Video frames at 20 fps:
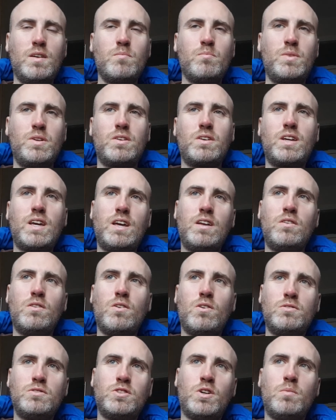But you're getting,
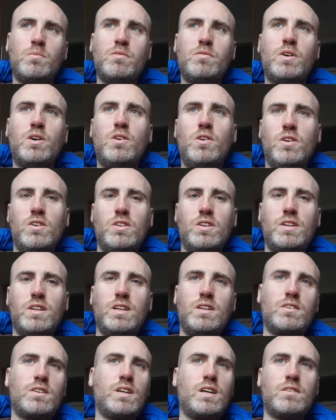on top of a holiday,
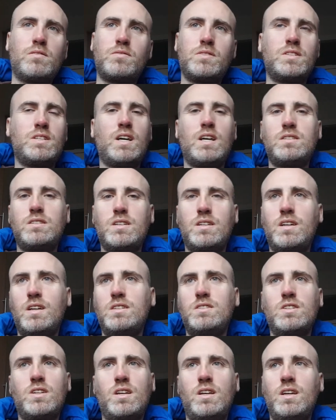you're getting fantastic
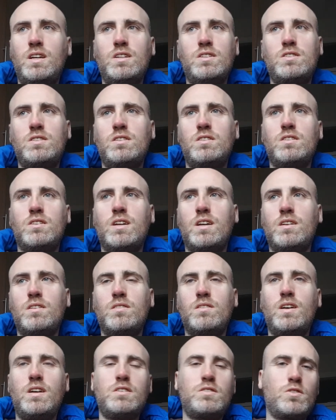education, you're getting
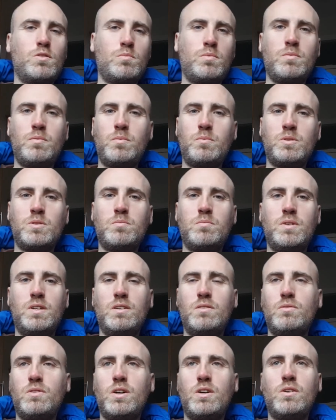a nice group of people to be
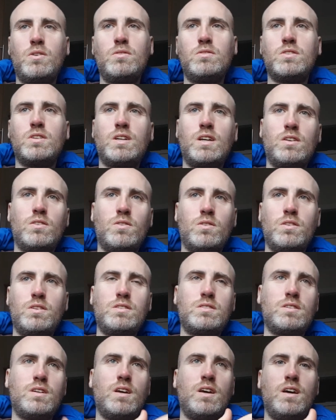around, you're getting all
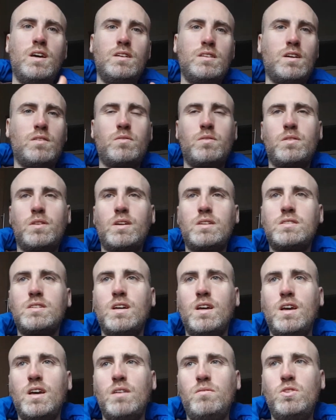these different things.
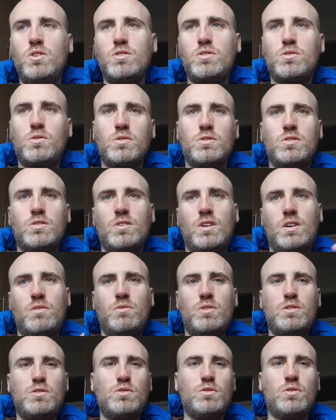You just go to a
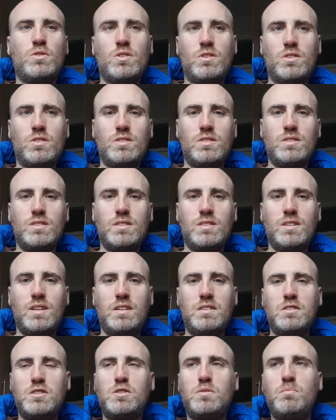resort
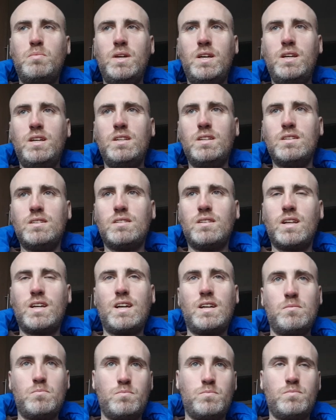in Spain, like
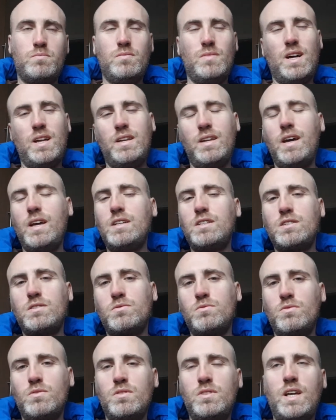a
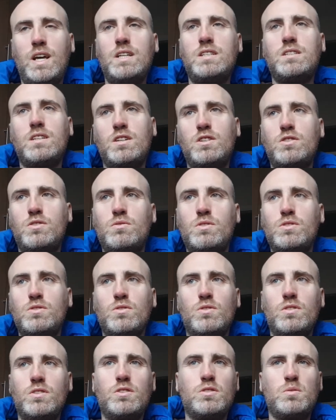nice-ish
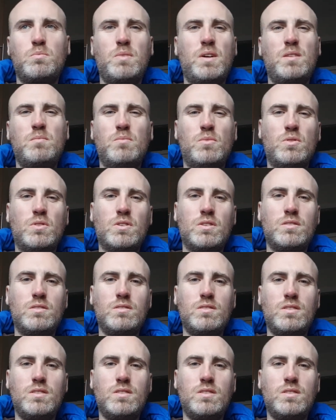resort, you'll spend more.